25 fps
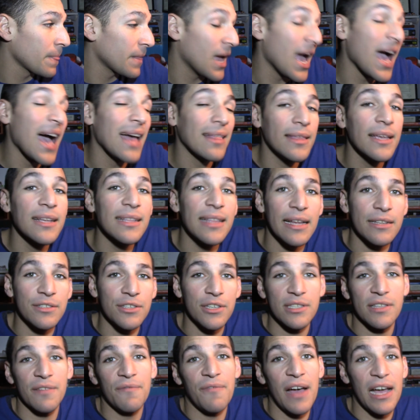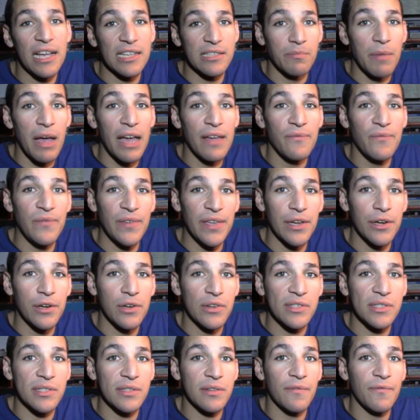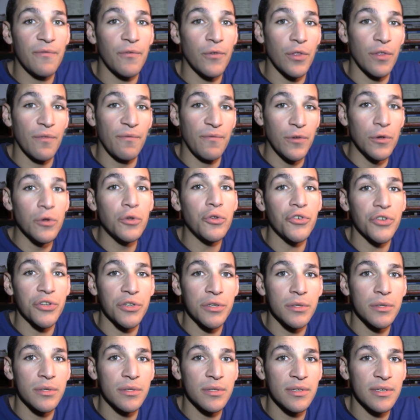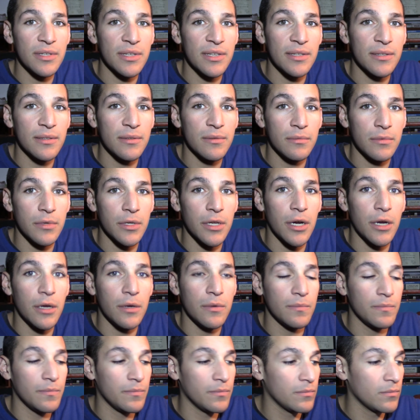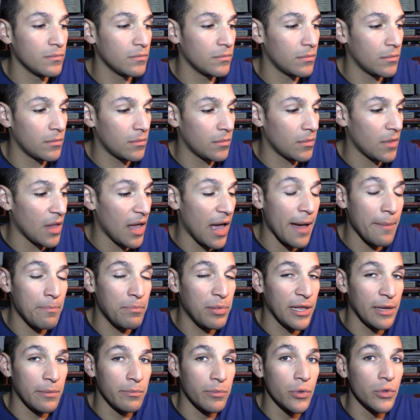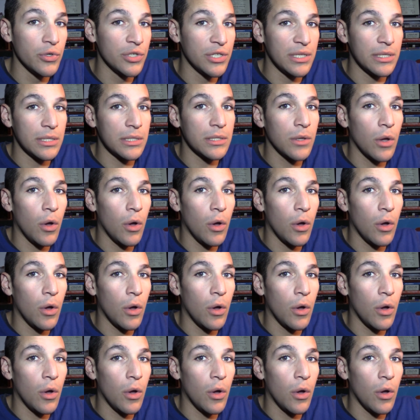I think that justifies my fears for the future. You know, I play Boujins.